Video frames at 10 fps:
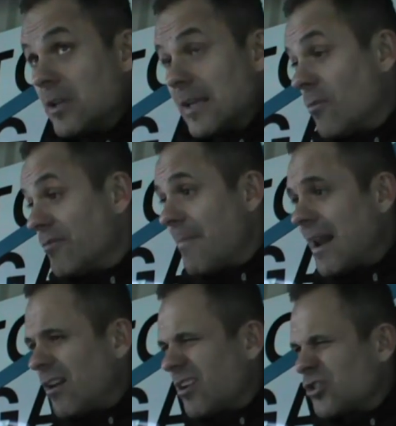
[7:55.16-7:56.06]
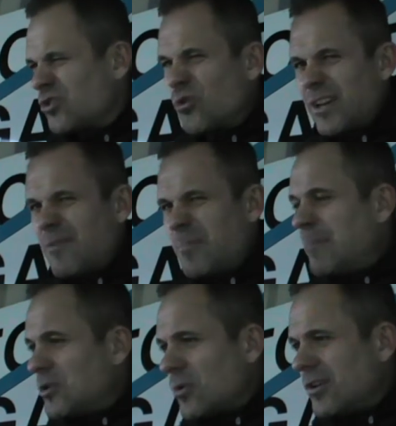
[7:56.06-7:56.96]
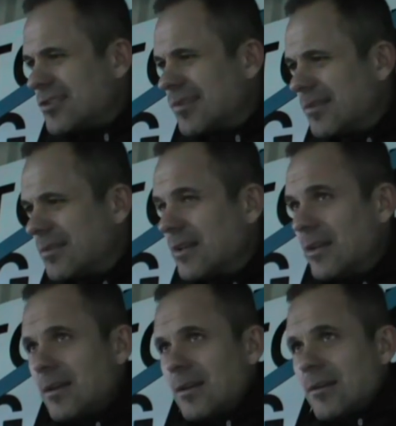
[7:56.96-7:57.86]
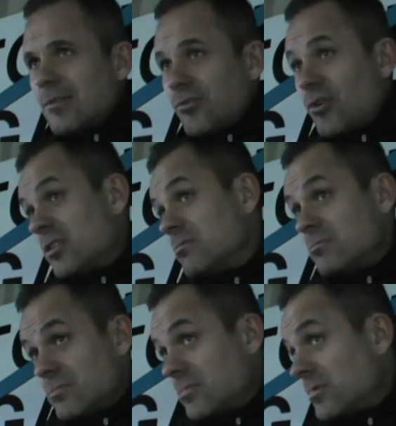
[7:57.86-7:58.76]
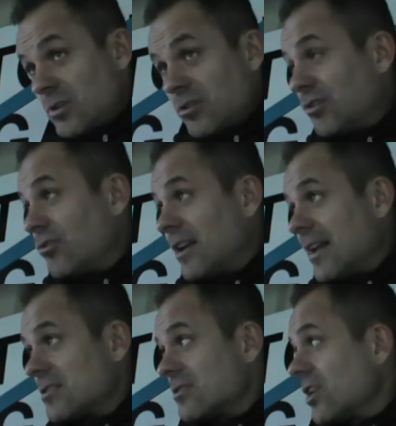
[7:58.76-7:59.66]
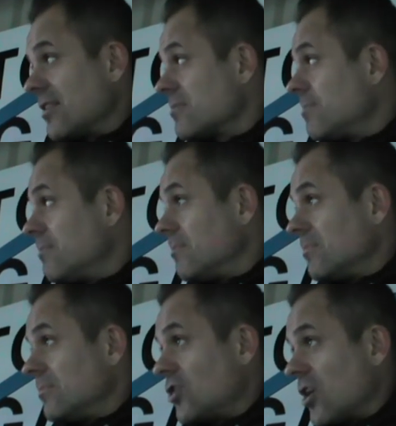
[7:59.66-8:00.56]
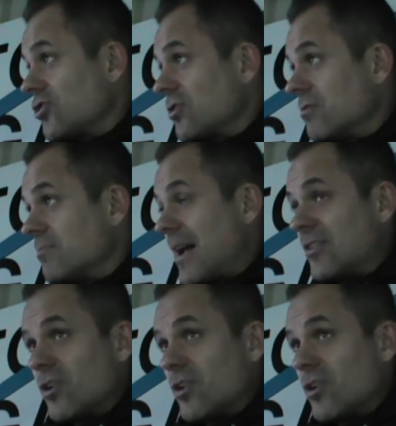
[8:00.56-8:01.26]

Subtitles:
come from Matlock. I just thought he'd have the bit between his teeth. The other 3 lads, Shez, Josh and Batch,